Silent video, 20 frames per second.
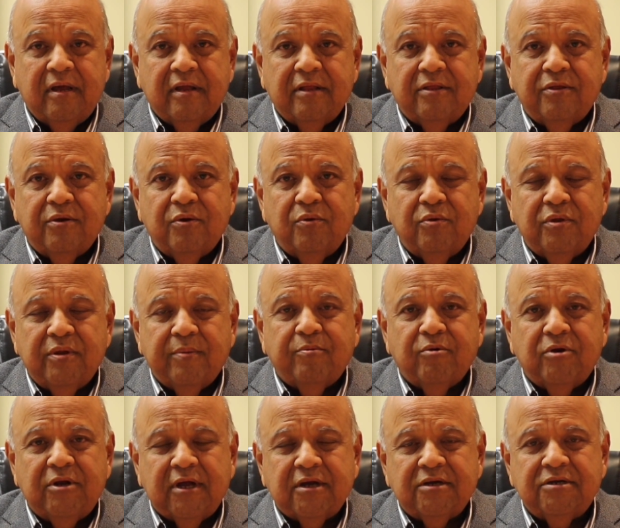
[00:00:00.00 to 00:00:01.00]
through the
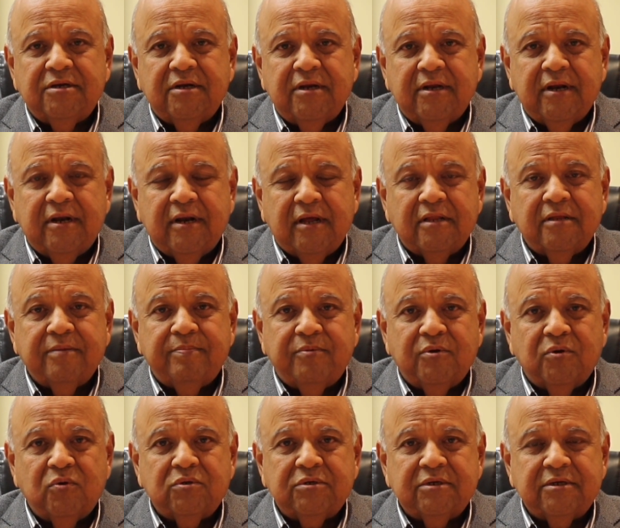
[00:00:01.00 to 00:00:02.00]
production and other
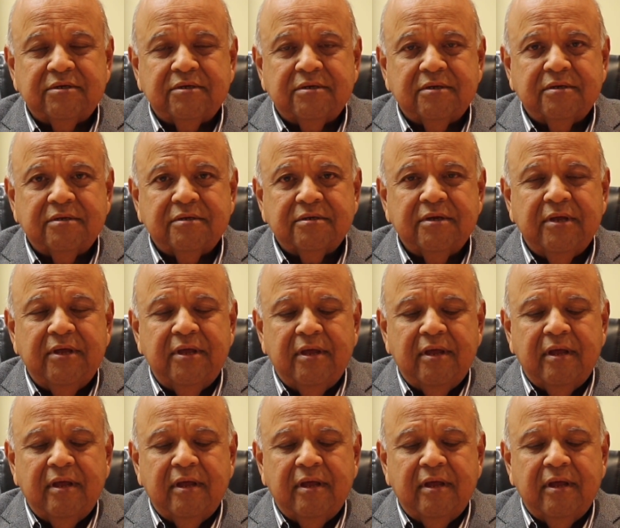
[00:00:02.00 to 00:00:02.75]
processes